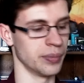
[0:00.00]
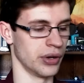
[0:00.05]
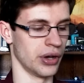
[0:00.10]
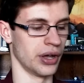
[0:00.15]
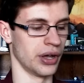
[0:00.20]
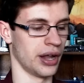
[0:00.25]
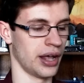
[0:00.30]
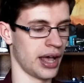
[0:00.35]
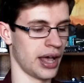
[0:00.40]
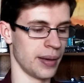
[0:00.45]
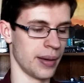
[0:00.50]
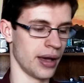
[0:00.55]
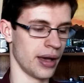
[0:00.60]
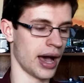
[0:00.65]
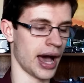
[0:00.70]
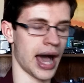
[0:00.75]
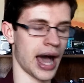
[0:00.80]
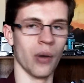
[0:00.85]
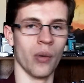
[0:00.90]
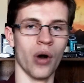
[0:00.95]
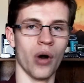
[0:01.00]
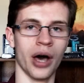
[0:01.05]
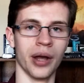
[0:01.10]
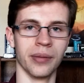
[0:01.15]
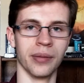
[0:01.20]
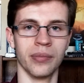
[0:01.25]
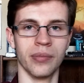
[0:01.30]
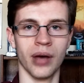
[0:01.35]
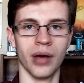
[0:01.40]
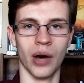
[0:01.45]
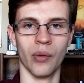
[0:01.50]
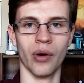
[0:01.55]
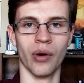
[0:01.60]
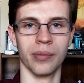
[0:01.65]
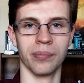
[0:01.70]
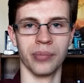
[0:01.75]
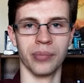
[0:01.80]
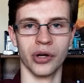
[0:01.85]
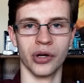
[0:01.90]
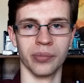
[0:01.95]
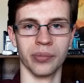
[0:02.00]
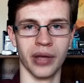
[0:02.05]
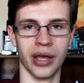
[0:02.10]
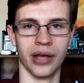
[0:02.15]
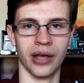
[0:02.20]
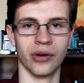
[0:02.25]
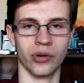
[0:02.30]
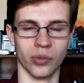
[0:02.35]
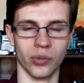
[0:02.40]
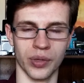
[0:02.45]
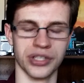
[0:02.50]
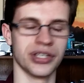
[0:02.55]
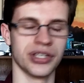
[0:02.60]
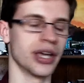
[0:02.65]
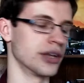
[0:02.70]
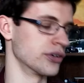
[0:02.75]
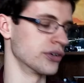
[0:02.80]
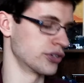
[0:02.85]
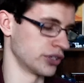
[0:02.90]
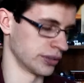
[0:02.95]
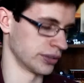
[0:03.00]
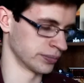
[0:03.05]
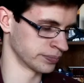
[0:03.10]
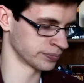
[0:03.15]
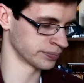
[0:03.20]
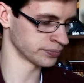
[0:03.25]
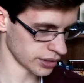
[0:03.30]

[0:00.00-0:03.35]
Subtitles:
But I want Birdman or Wes Anderson.